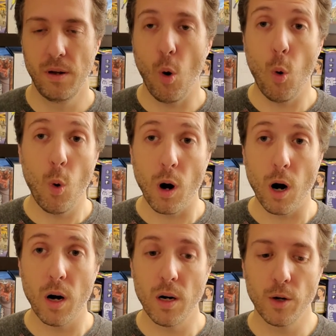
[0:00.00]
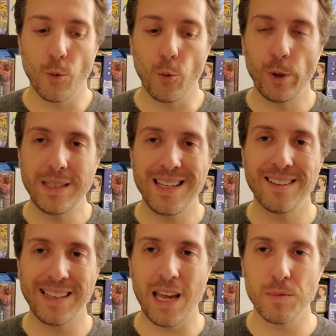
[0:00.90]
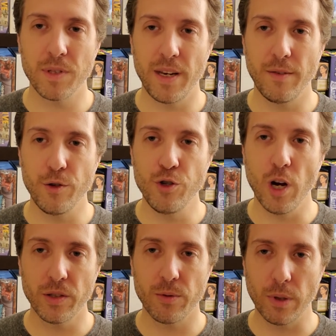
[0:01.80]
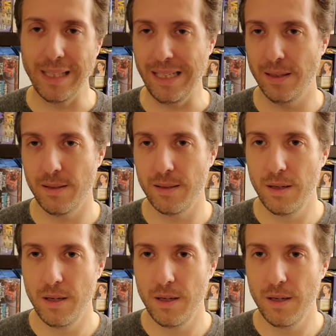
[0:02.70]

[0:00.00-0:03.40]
or retail games that have just released.